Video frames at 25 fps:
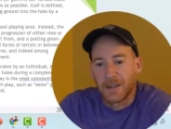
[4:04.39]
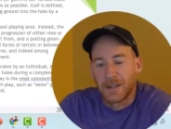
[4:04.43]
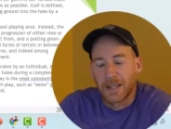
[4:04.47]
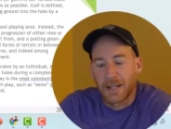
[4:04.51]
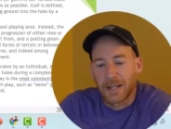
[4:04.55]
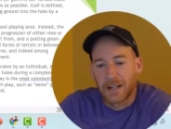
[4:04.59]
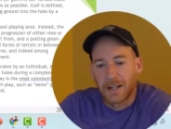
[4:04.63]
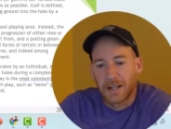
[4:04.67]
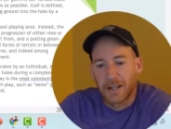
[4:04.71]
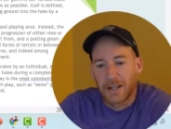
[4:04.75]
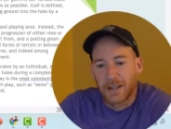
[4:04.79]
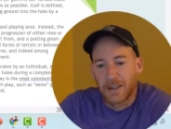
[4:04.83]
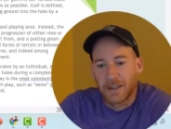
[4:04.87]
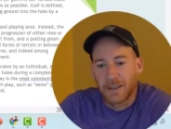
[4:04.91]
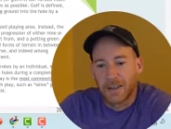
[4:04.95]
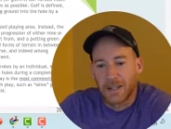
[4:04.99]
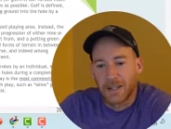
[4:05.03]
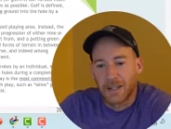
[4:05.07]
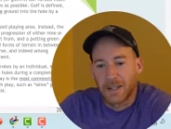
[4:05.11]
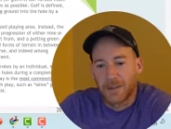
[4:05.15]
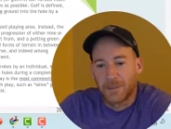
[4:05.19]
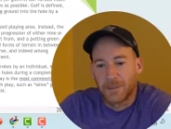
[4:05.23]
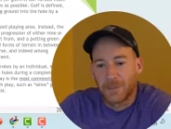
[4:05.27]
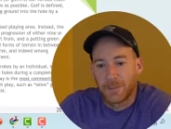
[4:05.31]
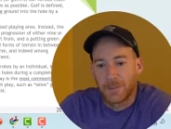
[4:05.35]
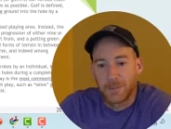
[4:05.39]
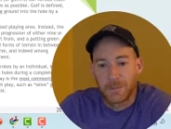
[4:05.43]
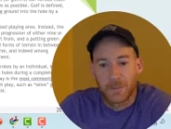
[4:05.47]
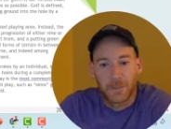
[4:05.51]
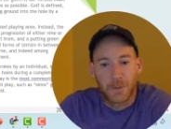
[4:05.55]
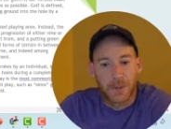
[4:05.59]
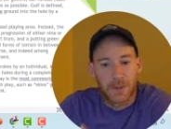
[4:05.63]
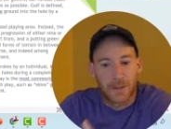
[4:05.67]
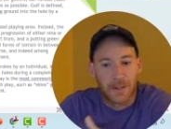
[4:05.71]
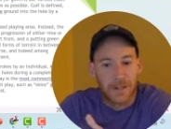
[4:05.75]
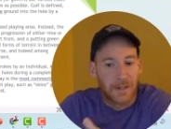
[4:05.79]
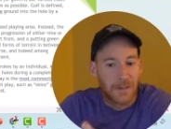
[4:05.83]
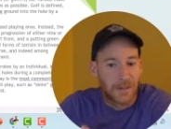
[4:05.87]
that kind of thing,
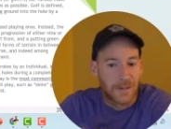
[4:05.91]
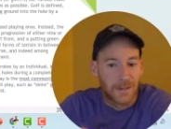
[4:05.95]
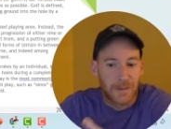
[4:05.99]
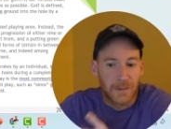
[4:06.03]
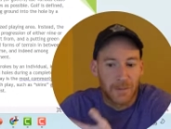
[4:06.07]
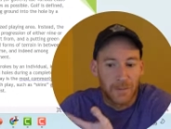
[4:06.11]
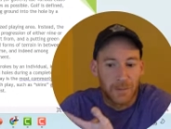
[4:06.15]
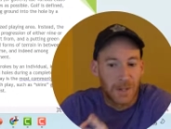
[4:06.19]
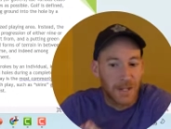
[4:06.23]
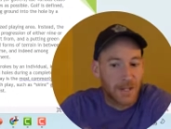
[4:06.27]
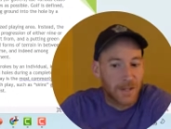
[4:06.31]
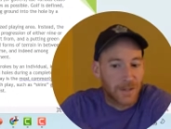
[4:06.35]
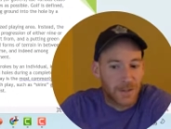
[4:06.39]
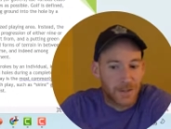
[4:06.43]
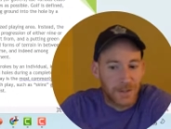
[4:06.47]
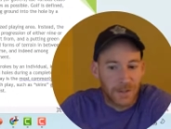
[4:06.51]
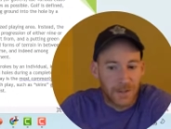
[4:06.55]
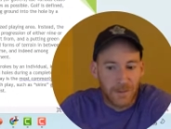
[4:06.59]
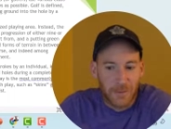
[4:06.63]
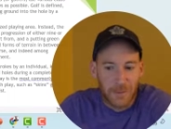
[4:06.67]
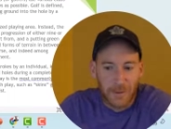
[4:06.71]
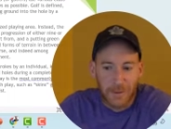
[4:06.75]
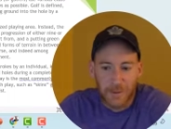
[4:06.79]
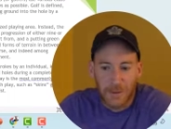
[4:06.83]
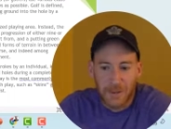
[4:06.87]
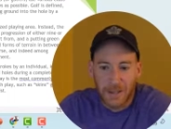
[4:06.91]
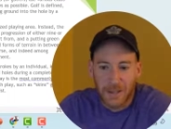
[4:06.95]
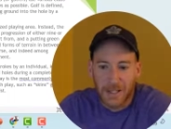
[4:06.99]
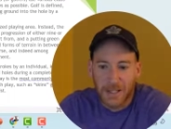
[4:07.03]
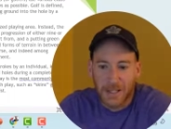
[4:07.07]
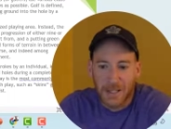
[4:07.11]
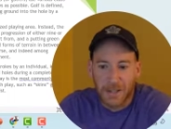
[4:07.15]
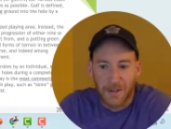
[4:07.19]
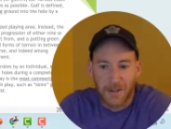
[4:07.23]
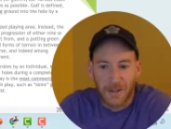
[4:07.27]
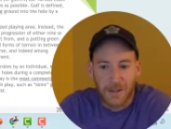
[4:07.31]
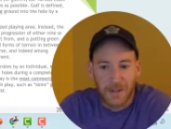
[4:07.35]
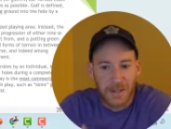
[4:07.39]
put in some pictures if you feel
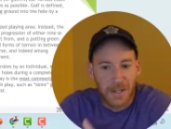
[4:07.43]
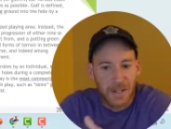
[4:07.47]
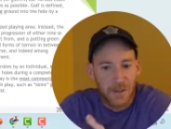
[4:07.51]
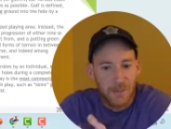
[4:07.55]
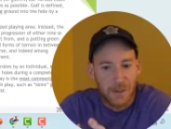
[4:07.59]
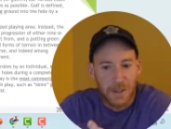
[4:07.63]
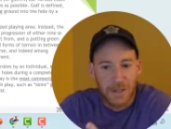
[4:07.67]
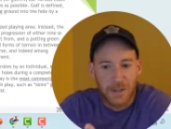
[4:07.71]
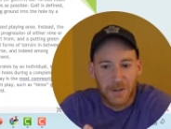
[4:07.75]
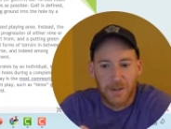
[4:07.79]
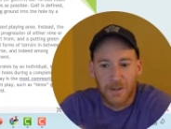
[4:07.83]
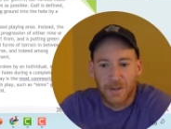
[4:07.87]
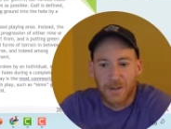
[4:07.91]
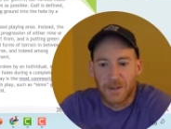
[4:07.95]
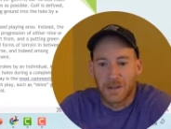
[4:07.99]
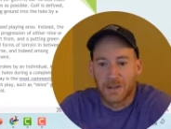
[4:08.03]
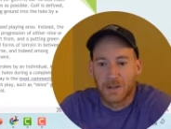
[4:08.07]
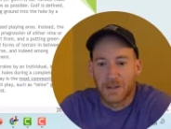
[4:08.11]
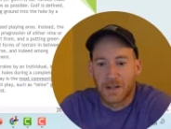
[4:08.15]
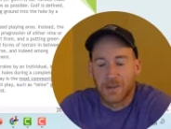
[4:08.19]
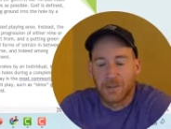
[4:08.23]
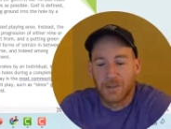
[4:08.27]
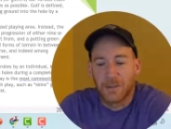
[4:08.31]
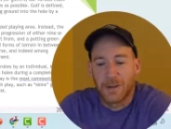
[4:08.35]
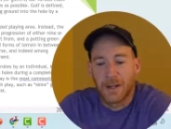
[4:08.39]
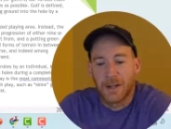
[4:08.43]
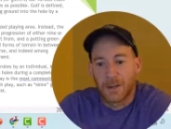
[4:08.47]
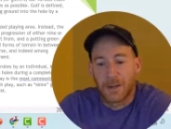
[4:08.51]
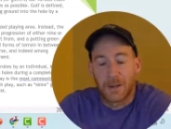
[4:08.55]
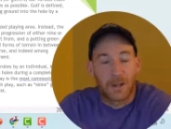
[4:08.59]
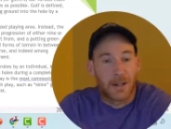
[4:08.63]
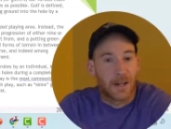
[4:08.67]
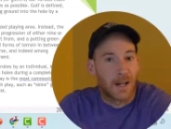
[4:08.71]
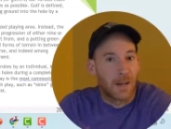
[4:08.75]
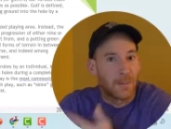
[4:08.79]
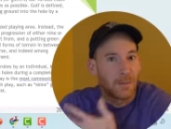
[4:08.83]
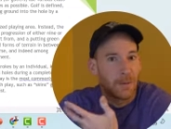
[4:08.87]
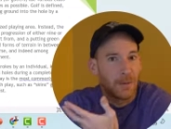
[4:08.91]
like it, online pictures you can grab that
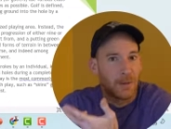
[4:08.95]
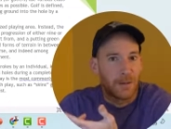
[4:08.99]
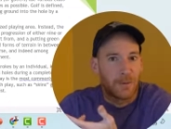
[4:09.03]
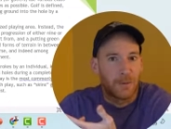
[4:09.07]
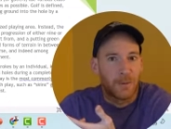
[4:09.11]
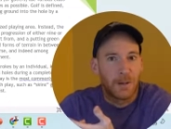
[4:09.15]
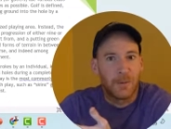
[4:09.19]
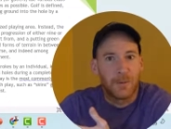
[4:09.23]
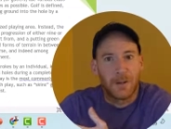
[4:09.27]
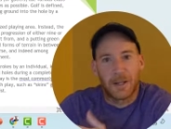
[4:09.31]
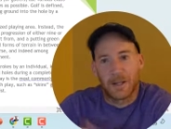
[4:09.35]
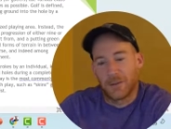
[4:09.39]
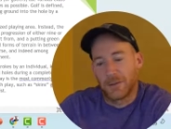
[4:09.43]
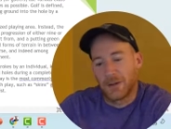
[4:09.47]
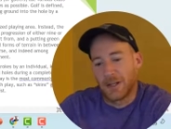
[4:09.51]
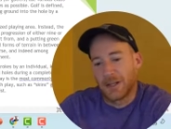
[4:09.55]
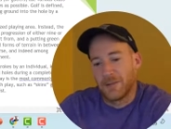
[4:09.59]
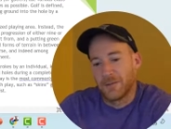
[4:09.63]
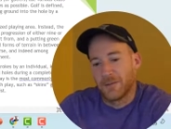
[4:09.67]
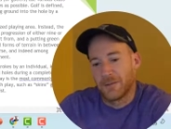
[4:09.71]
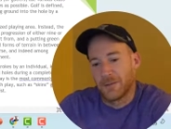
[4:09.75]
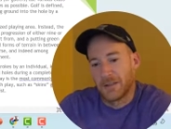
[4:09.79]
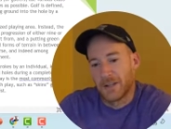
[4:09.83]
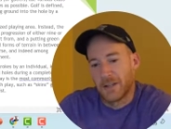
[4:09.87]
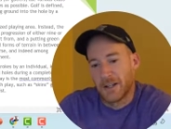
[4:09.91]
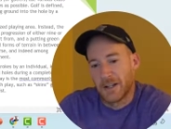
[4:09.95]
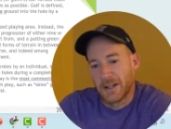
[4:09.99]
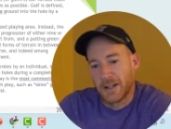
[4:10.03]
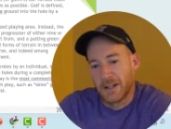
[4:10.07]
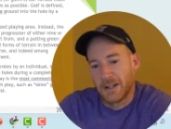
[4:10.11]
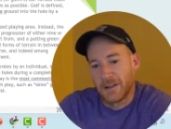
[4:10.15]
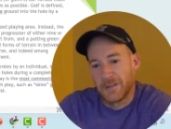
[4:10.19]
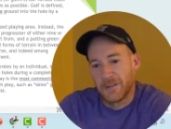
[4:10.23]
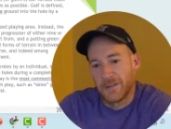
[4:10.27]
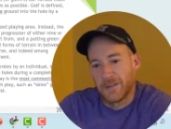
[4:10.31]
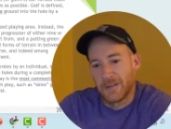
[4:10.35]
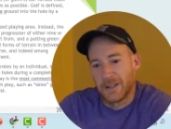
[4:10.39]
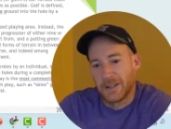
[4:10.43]
are copyright free, by the way,
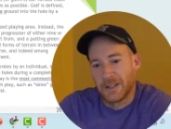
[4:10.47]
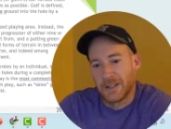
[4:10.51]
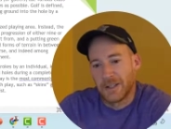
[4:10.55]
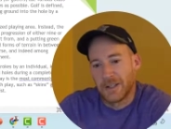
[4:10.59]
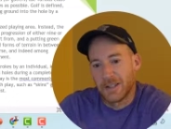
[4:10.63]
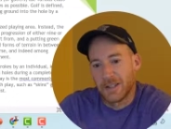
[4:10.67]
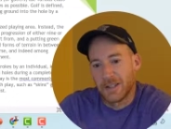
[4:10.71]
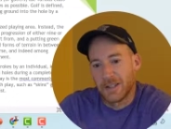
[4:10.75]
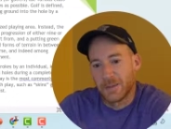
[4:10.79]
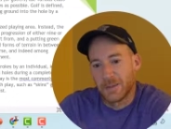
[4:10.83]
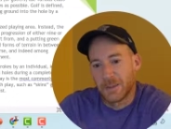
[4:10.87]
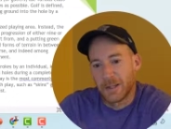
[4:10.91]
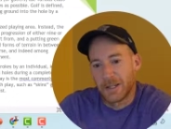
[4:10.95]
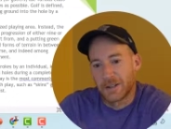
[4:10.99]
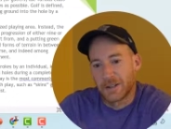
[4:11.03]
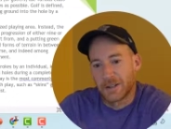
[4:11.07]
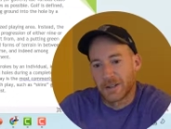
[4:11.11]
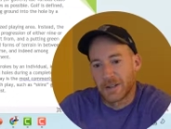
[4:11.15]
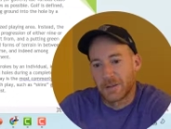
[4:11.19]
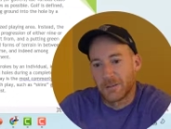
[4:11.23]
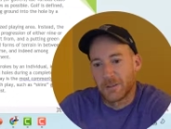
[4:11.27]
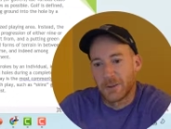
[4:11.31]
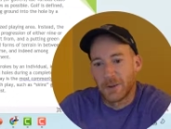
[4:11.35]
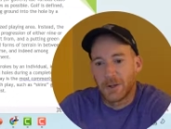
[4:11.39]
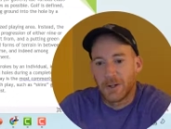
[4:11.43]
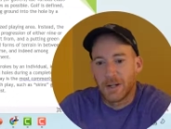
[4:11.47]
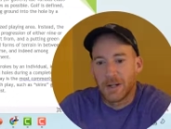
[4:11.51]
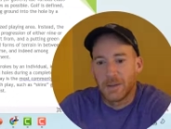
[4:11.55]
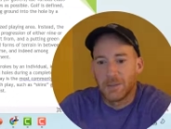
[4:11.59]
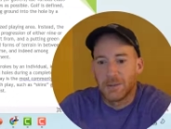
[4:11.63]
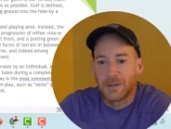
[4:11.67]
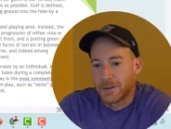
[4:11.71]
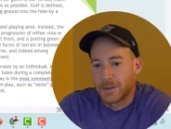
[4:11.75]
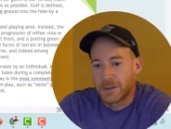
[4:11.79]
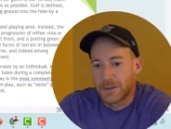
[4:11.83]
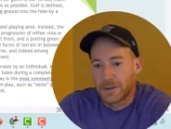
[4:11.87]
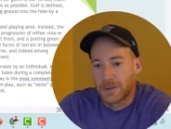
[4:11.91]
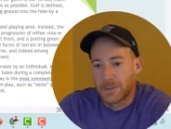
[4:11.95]
um, in these Microsoft
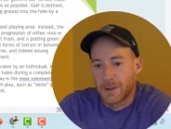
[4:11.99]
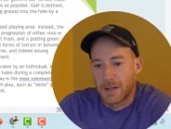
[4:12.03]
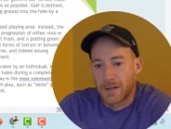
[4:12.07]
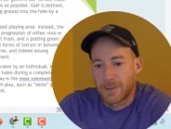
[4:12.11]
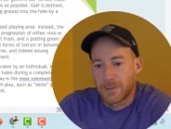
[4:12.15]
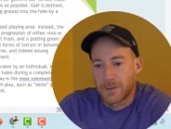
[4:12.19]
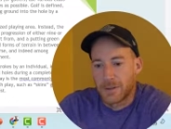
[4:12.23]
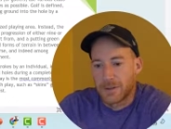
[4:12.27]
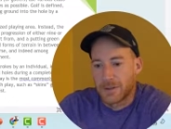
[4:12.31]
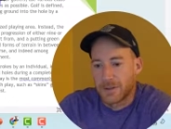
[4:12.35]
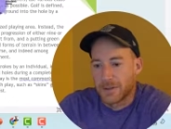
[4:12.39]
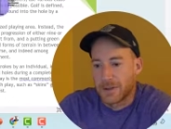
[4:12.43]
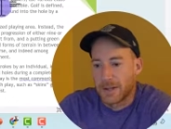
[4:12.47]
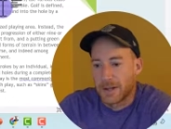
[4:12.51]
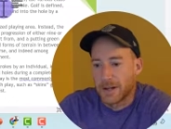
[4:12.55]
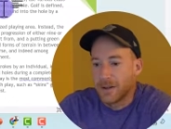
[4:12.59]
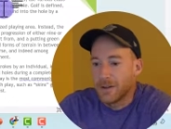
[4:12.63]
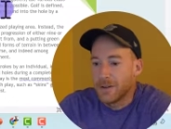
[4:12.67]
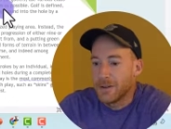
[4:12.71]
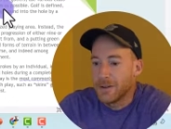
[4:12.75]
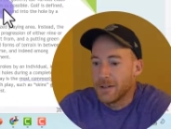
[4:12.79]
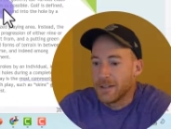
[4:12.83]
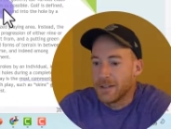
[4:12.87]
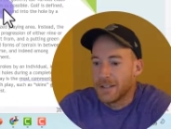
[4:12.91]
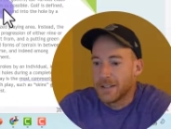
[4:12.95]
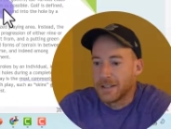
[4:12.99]
programs. Just some options there.